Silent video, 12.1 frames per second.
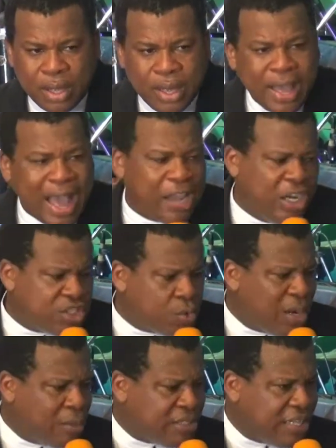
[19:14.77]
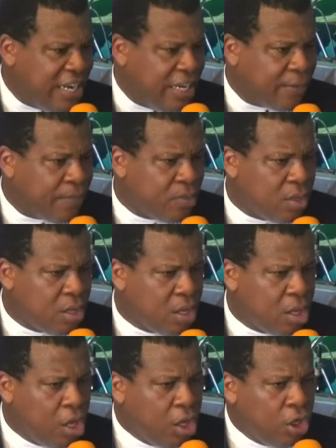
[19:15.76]
Are you listening to what I'm saying?
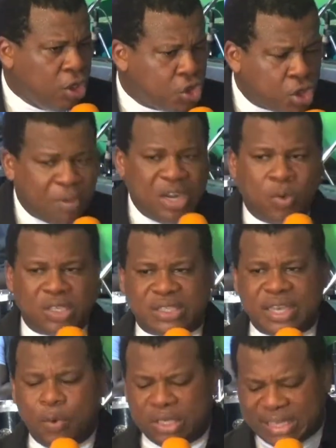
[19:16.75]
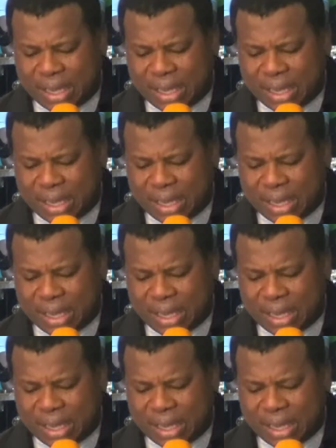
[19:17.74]
Somebody was saying one time,